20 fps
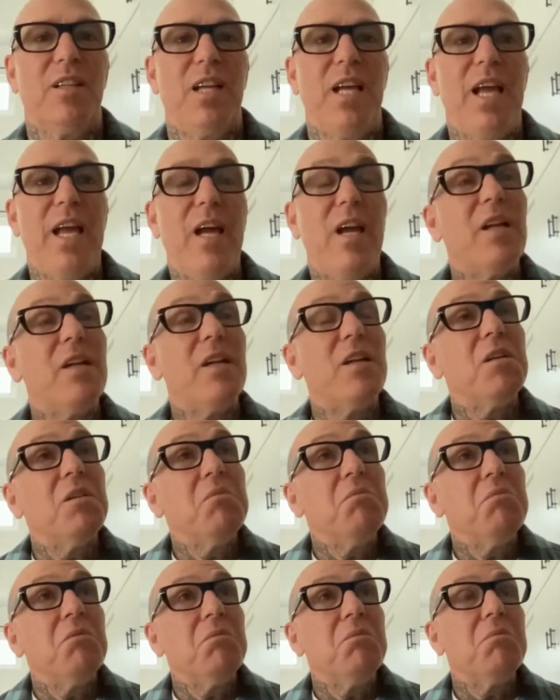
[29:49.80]
And
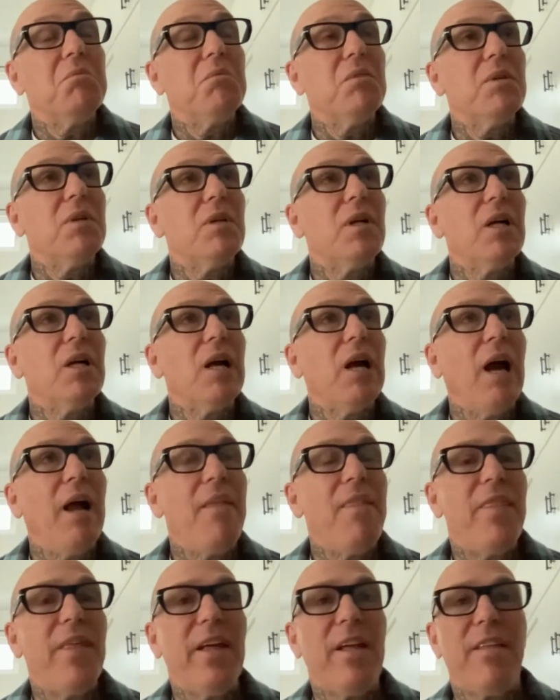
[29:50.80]

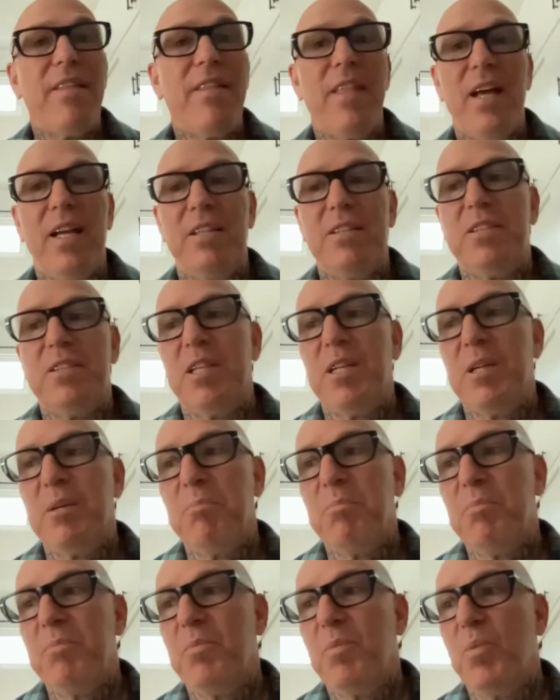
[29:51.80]
I think that
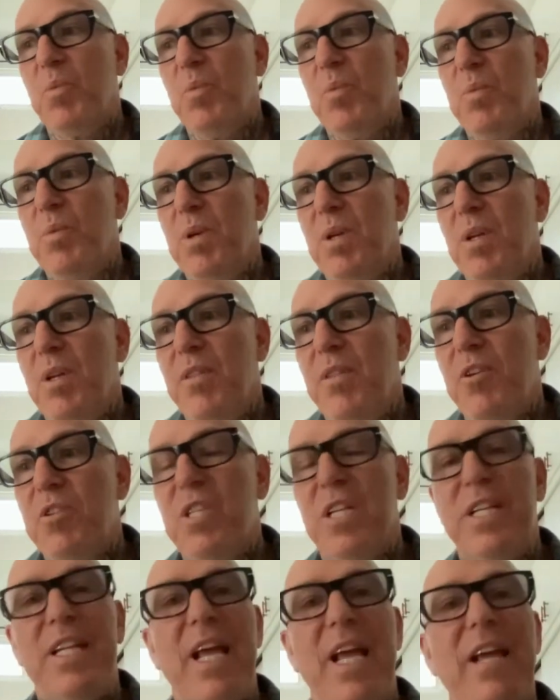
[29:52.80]

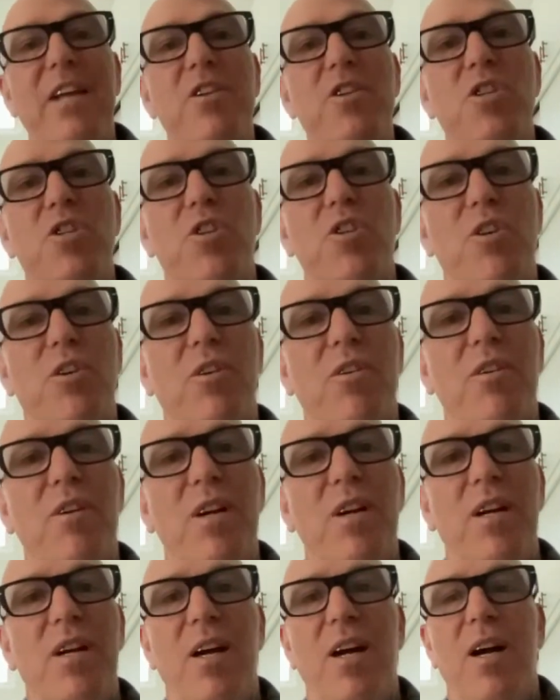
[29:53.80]
there's a
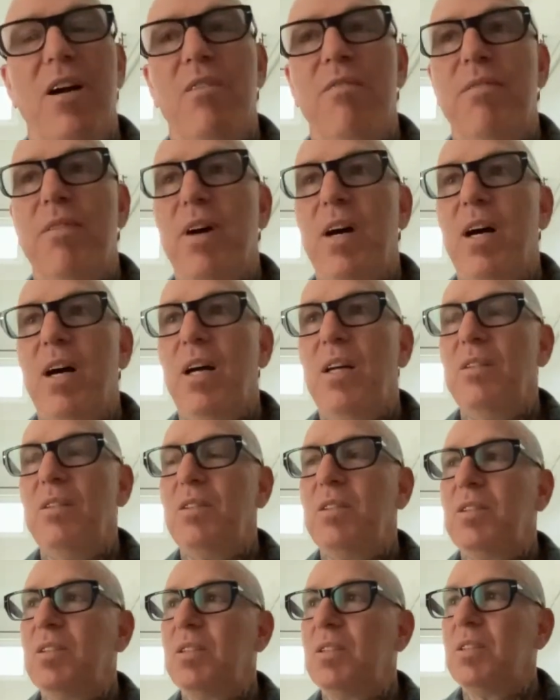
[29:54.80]
danger of
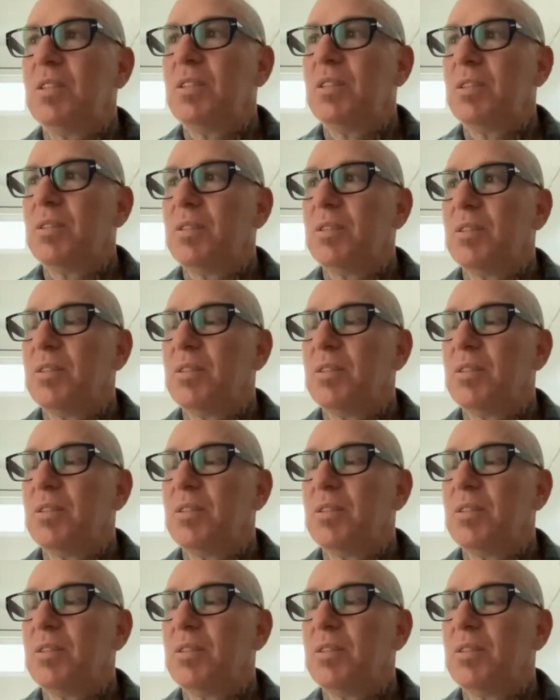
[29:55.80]
us